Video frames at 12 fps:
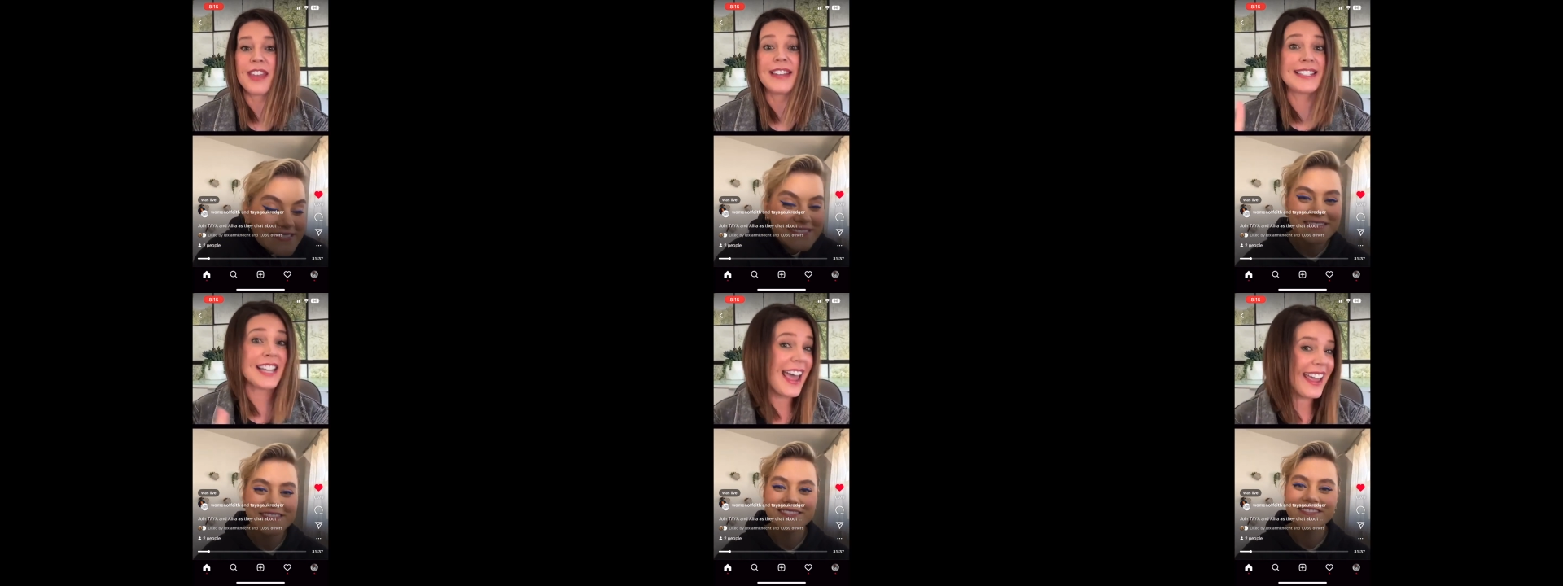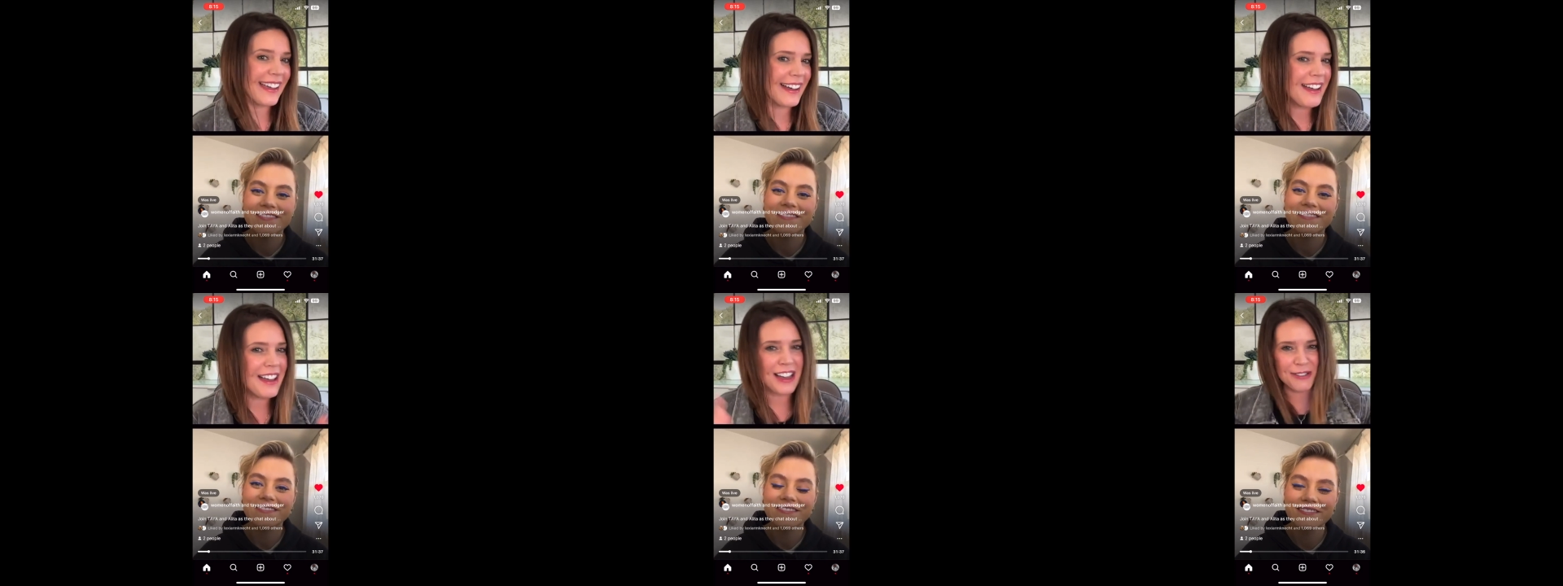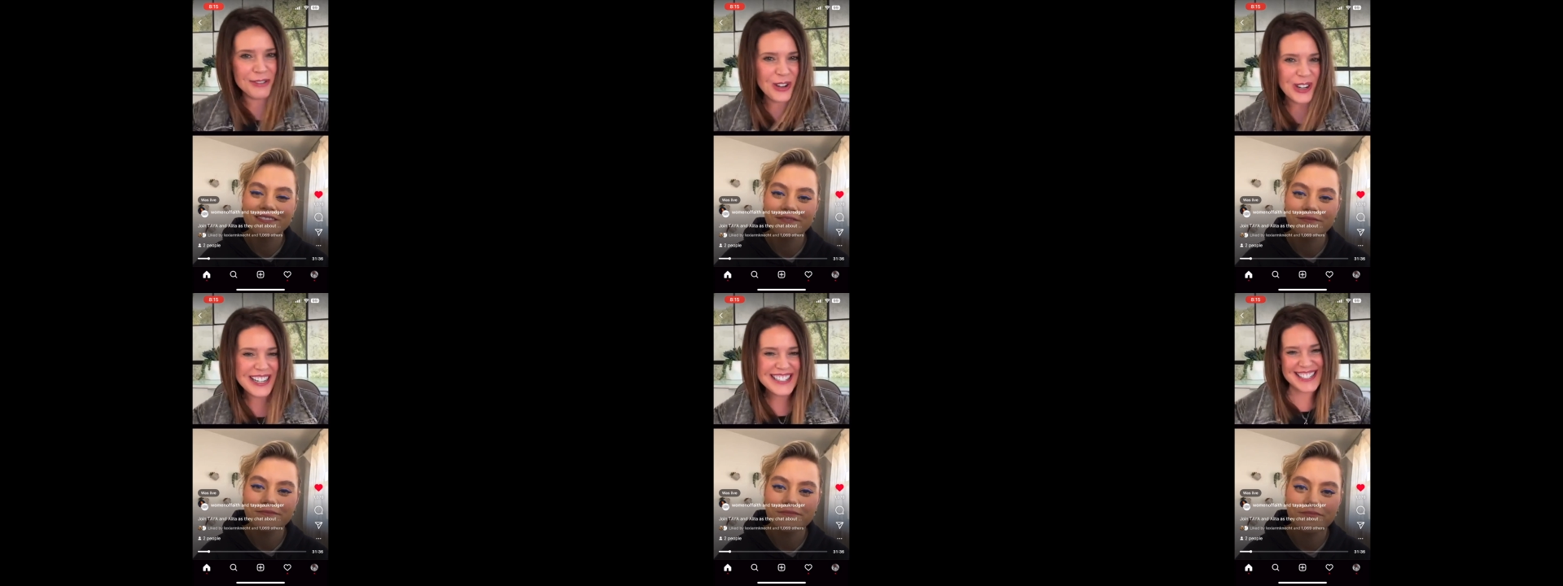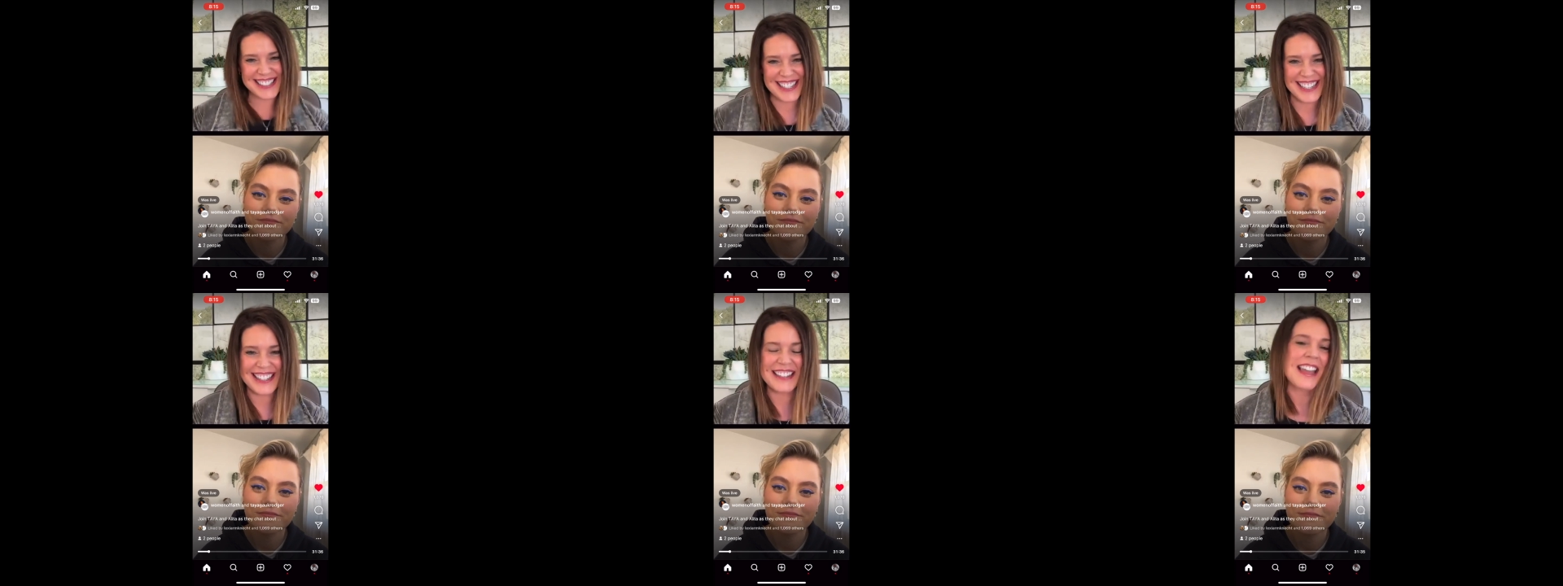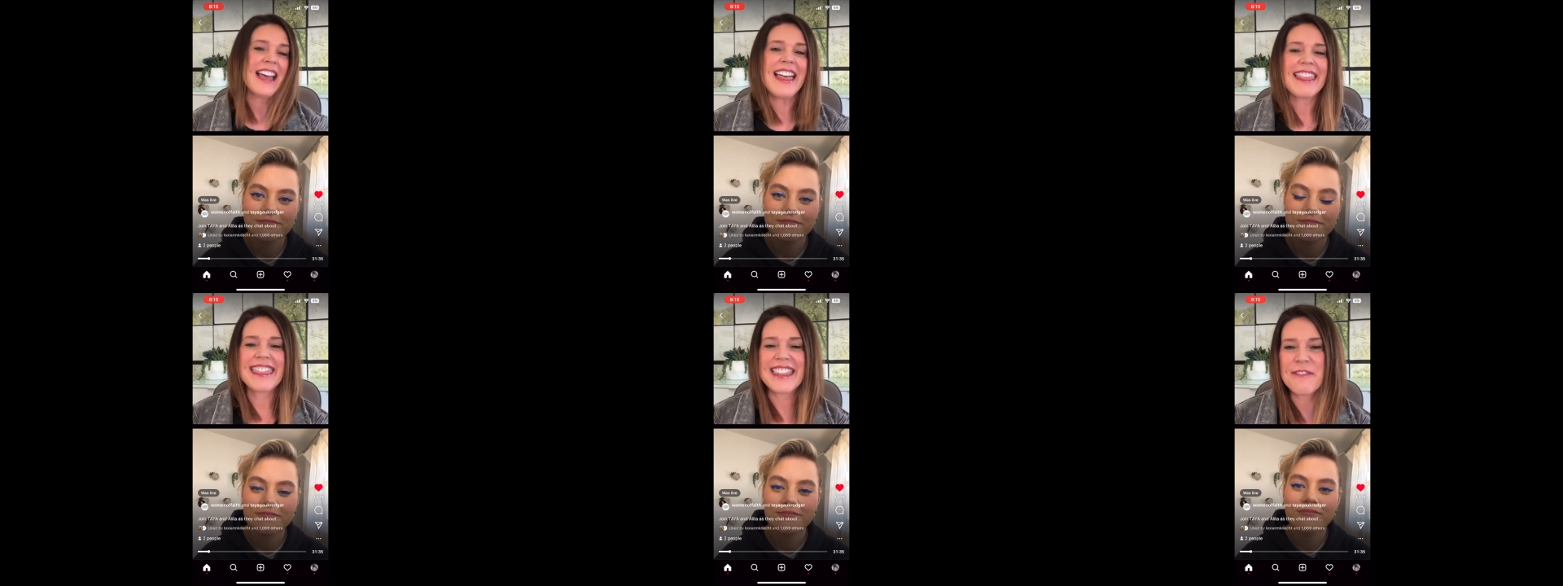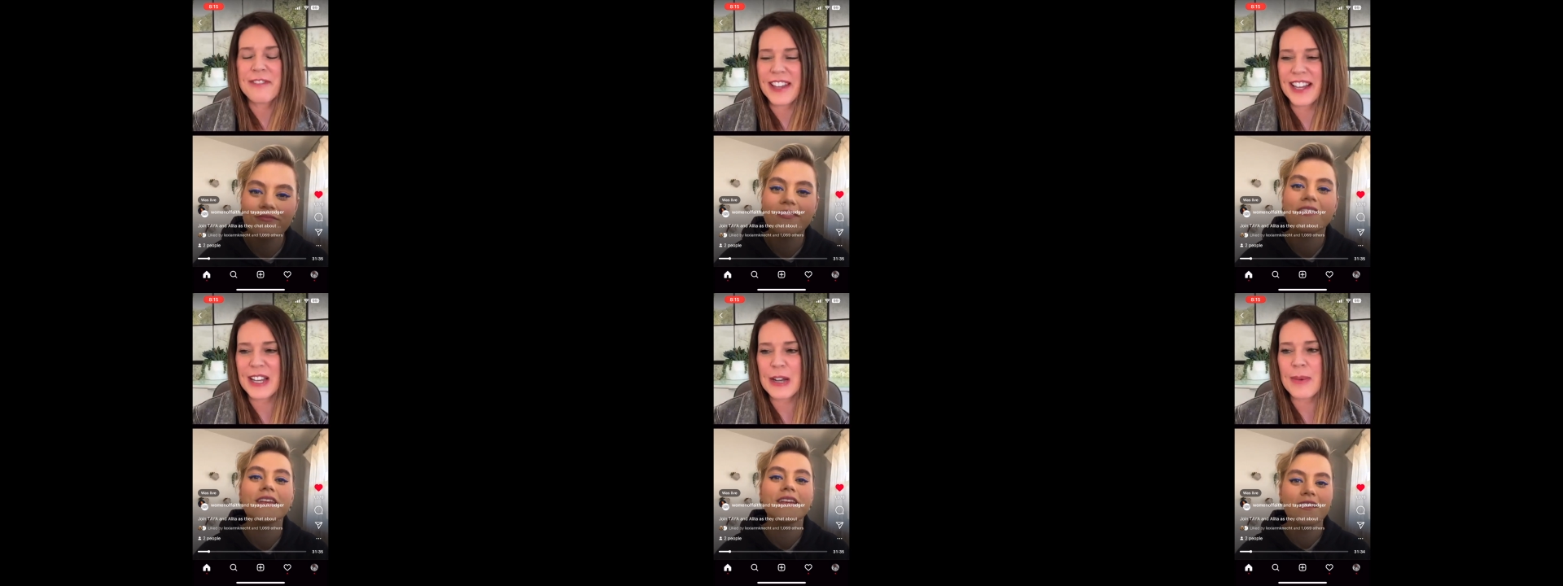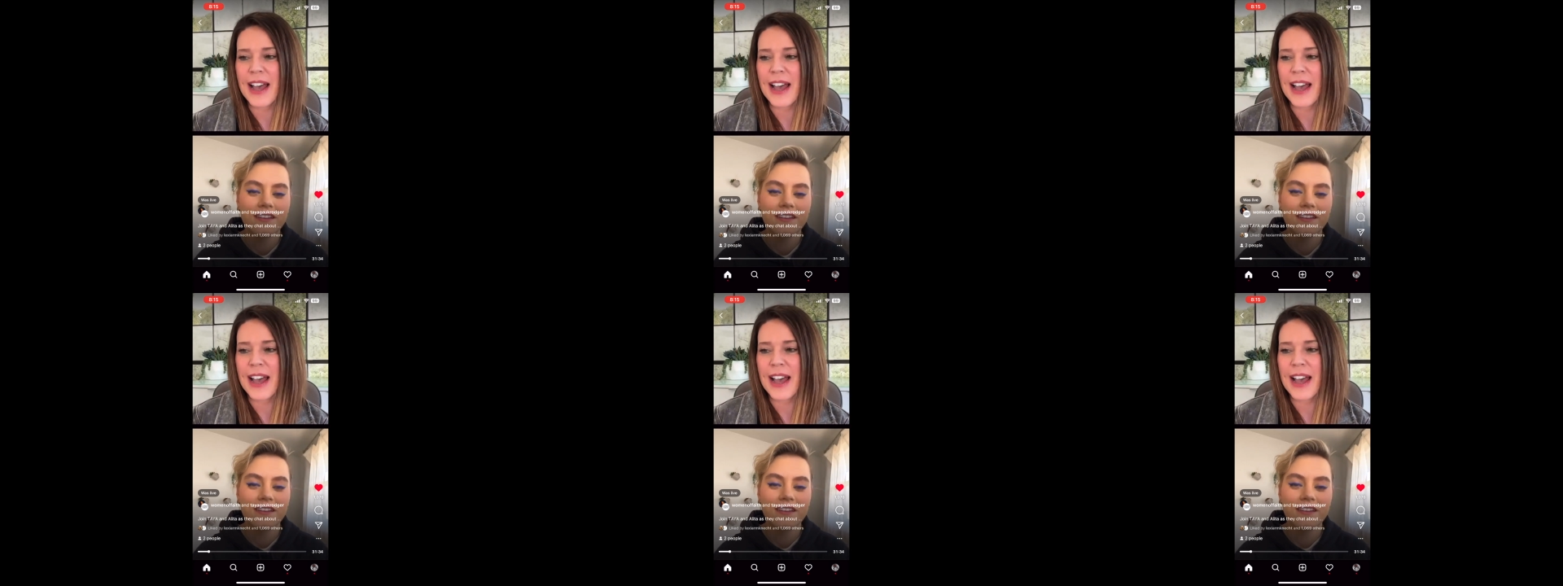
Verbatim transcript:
Speaker 1: Taya, of course, is in the film.